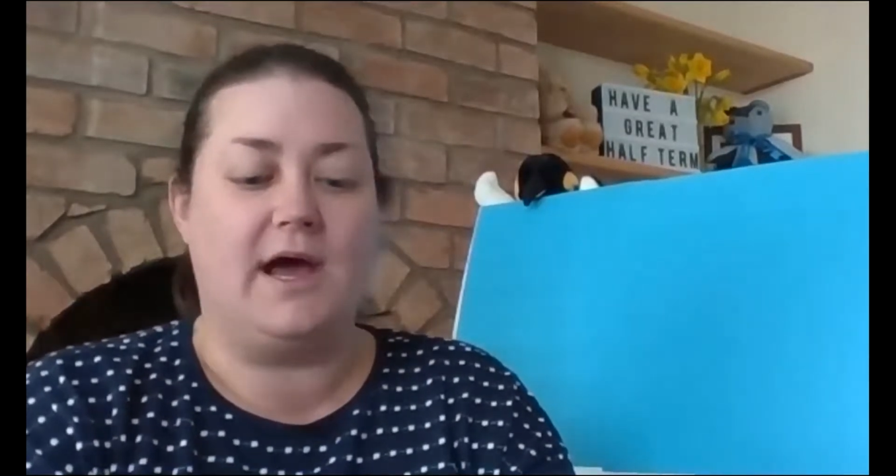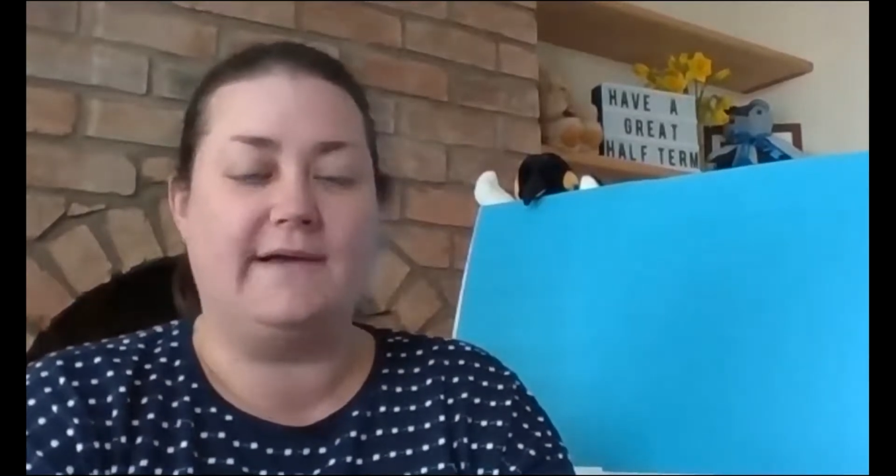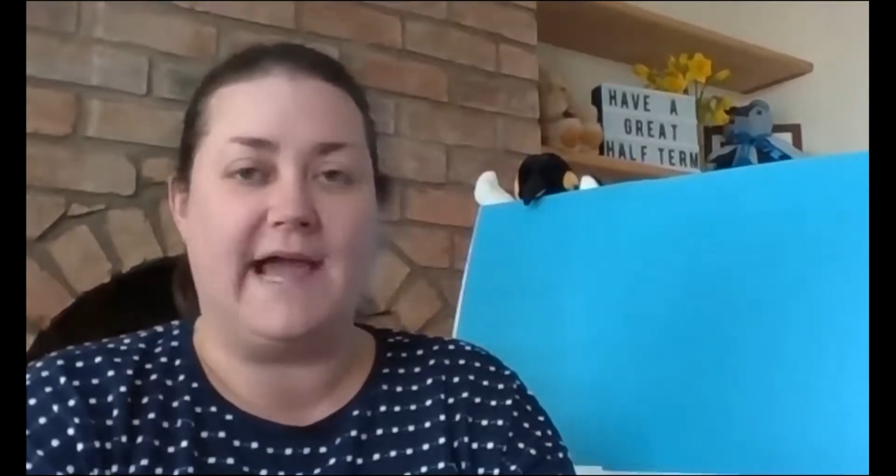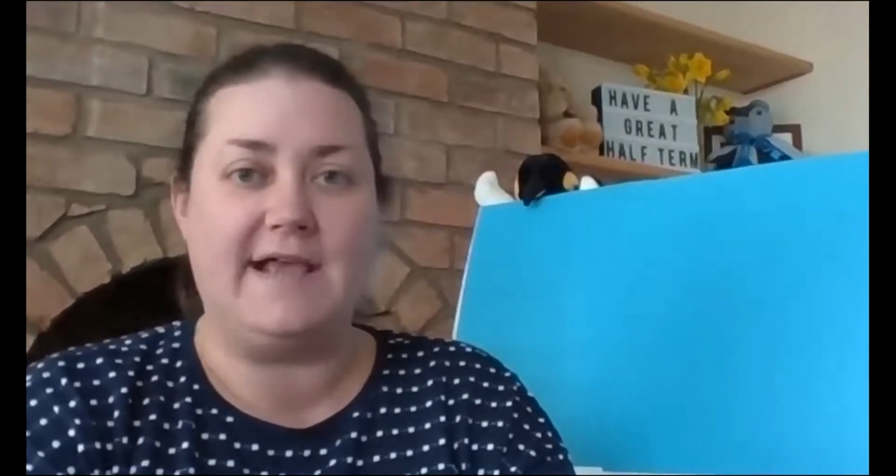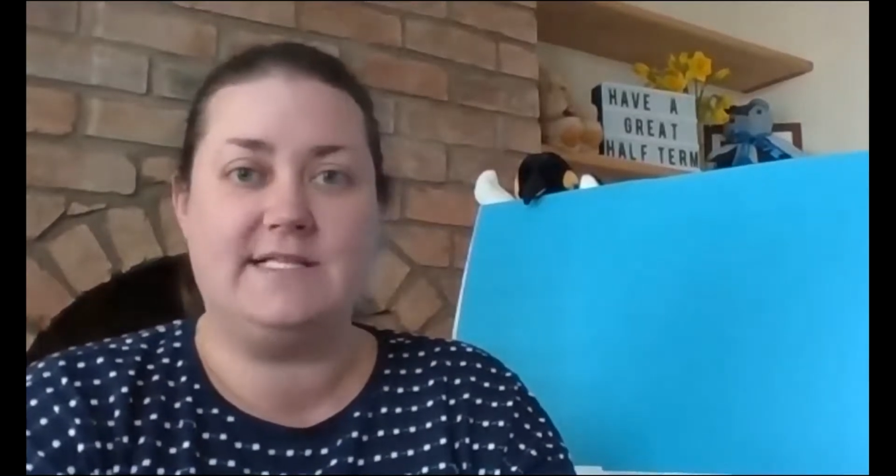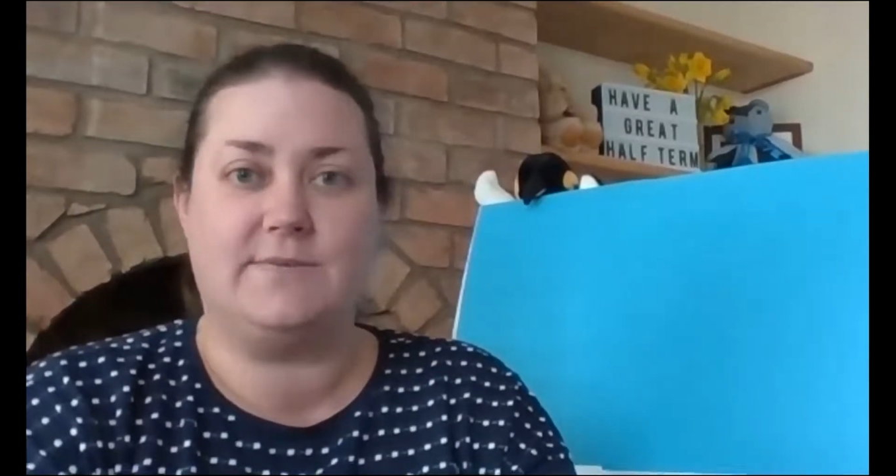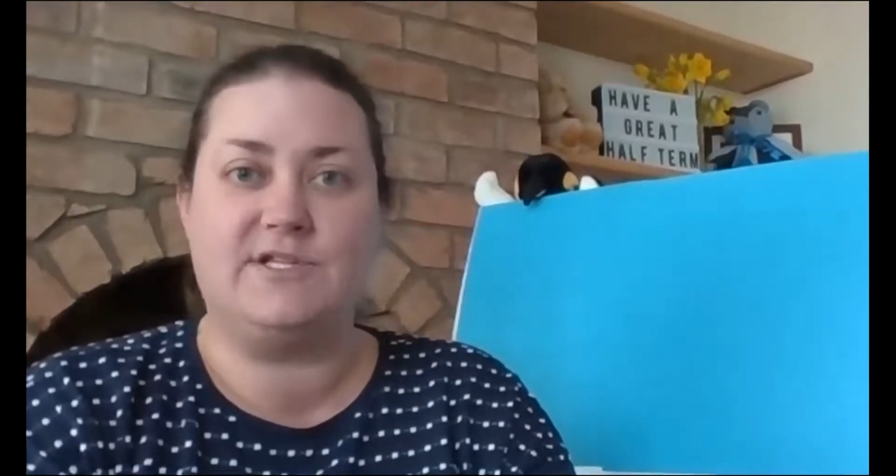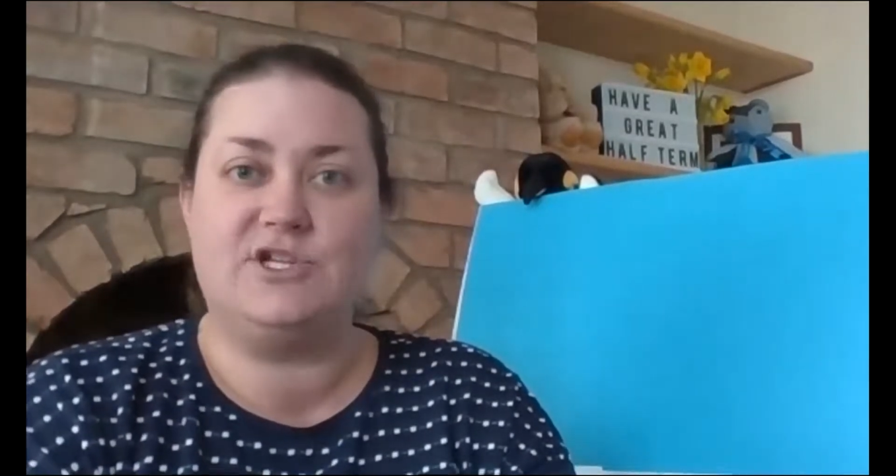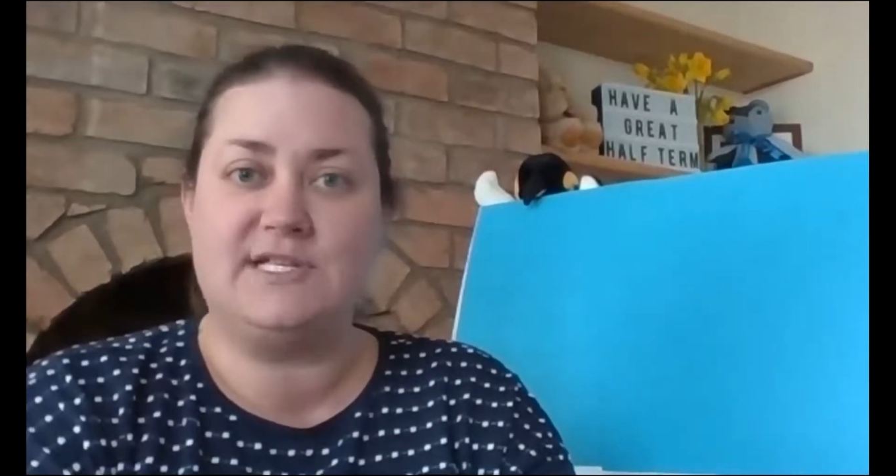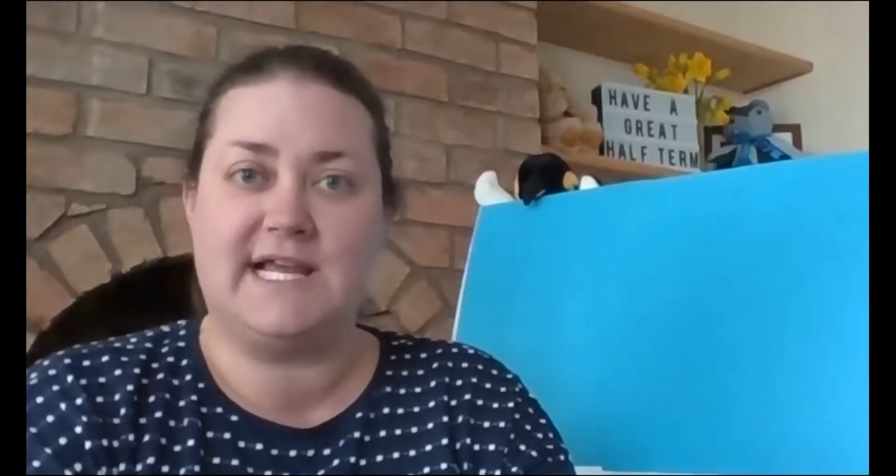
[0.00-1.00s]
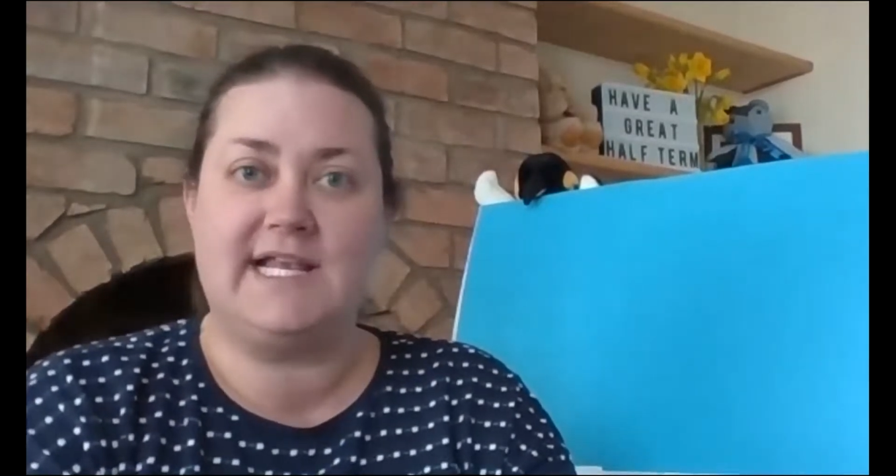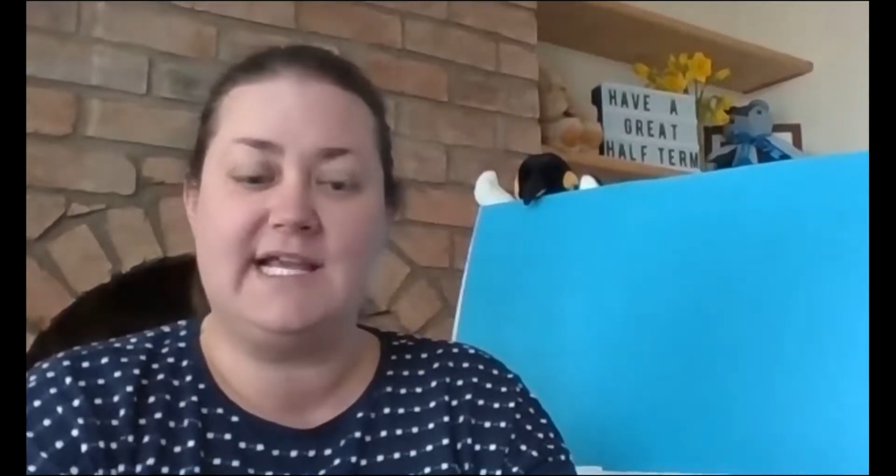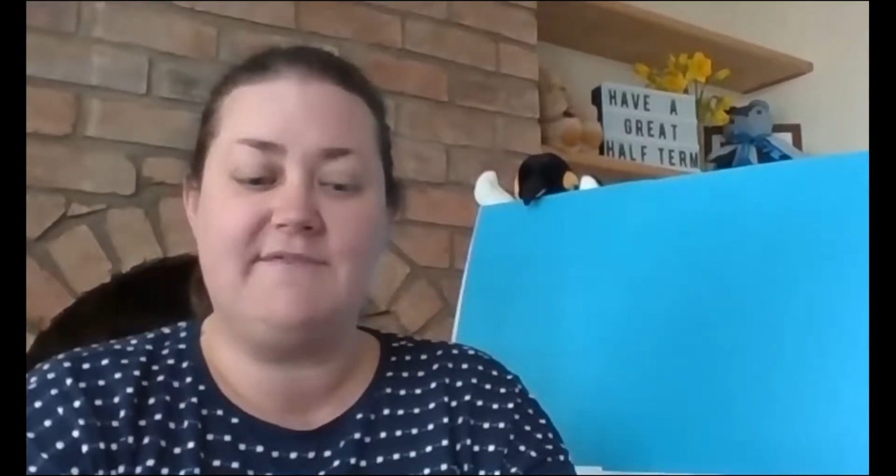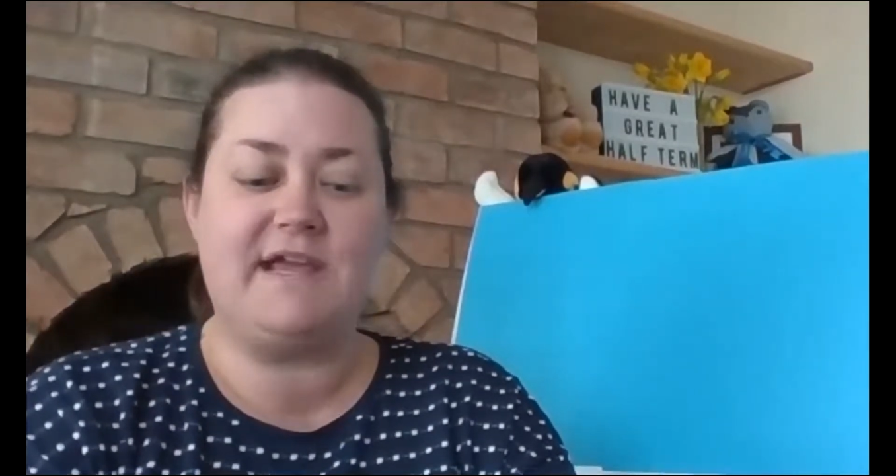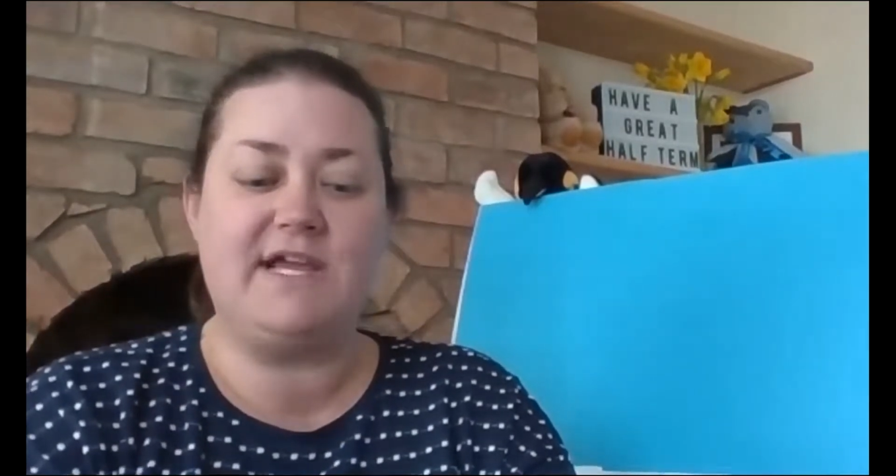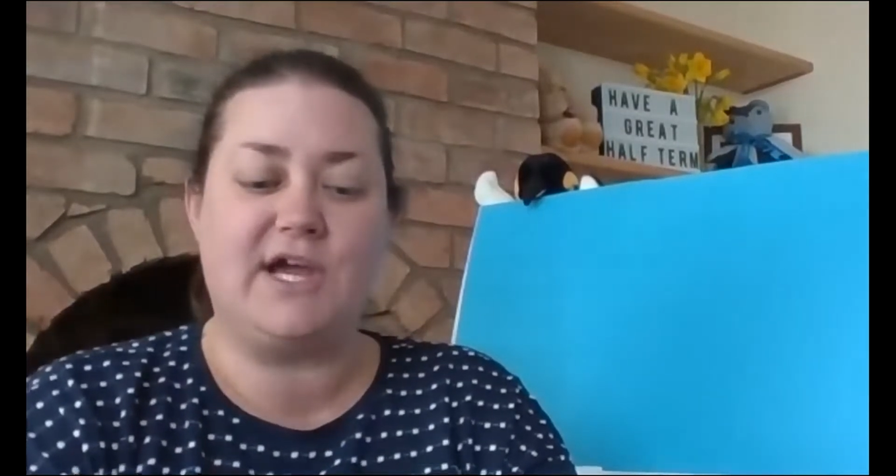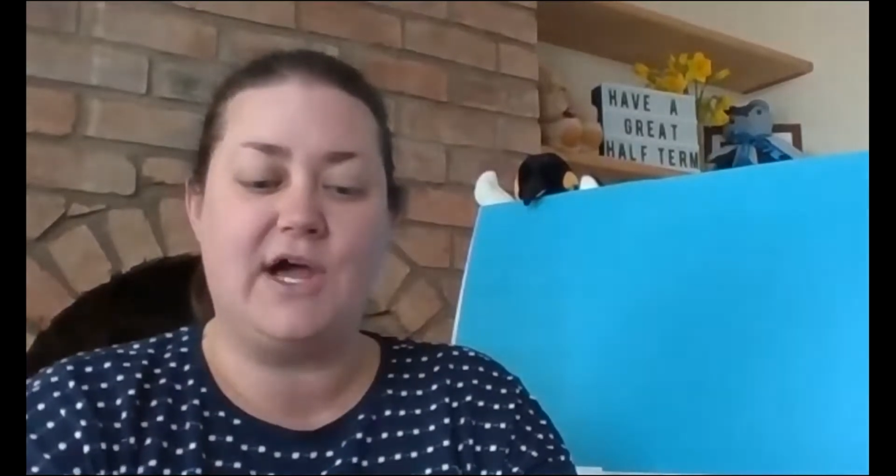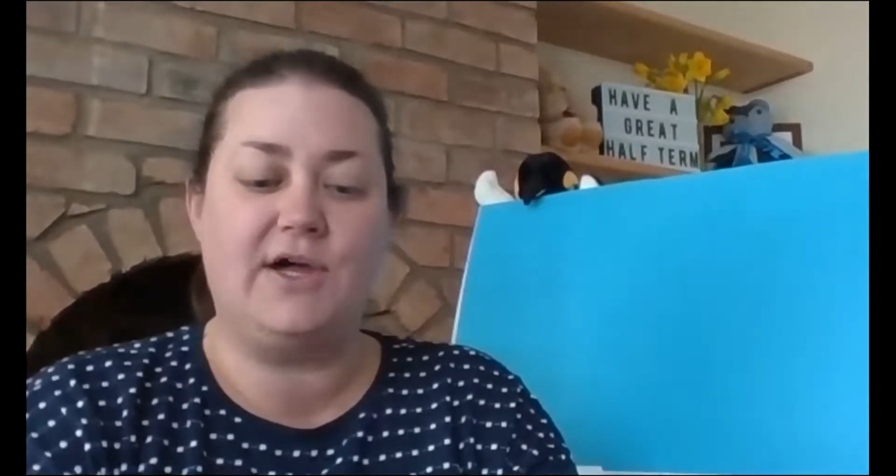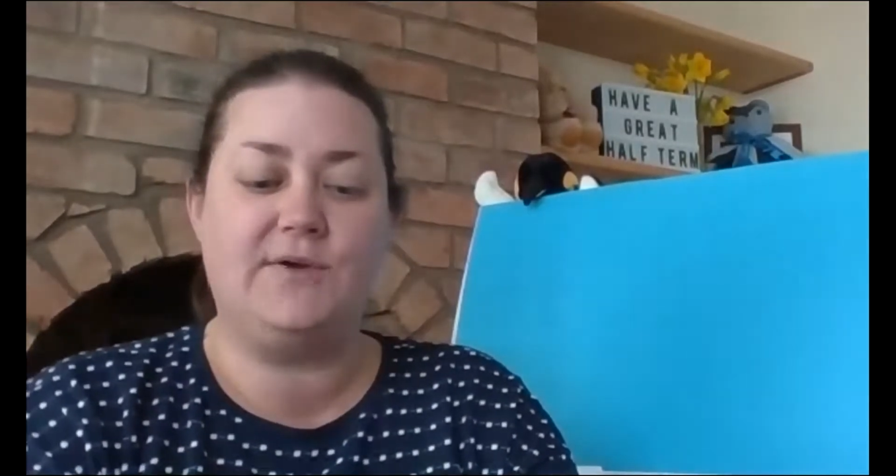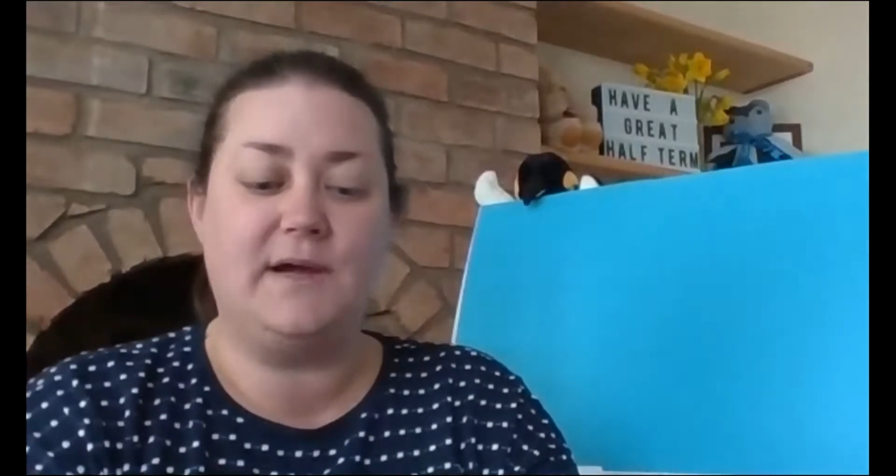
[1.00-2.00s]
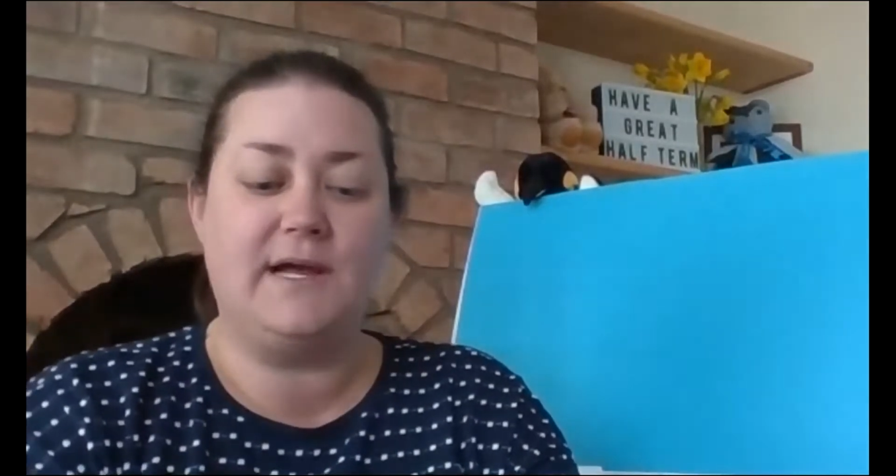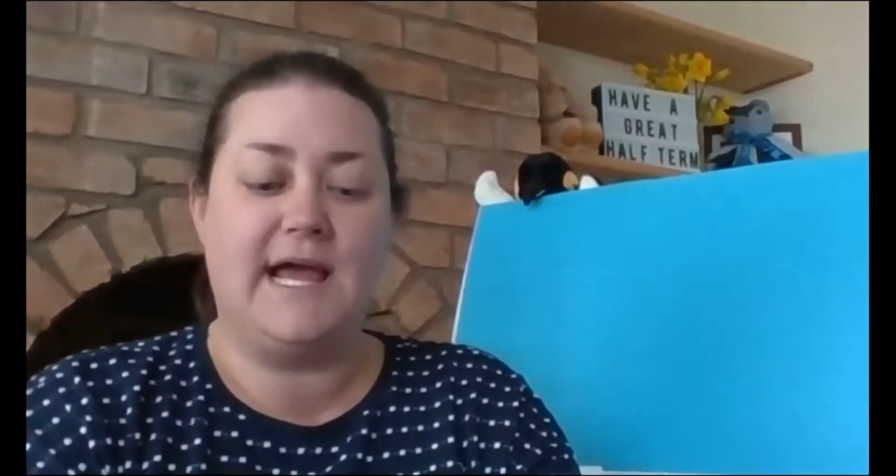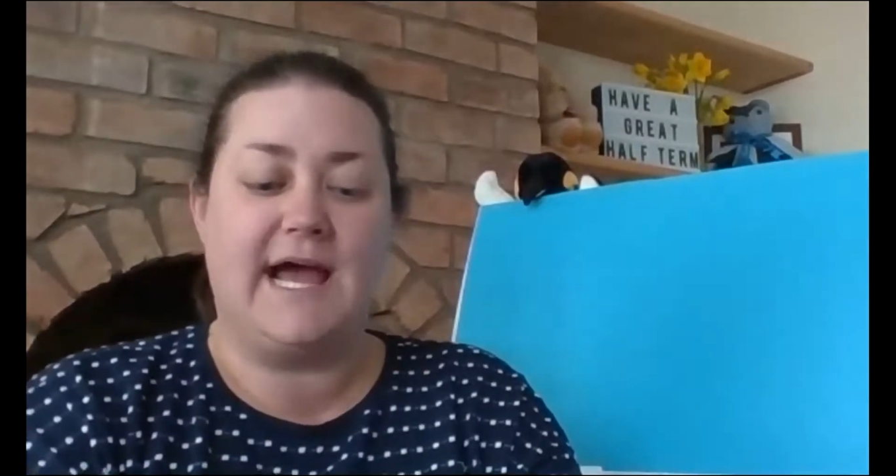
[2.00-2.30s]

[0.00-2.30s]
Okay, so we're just going to give it a go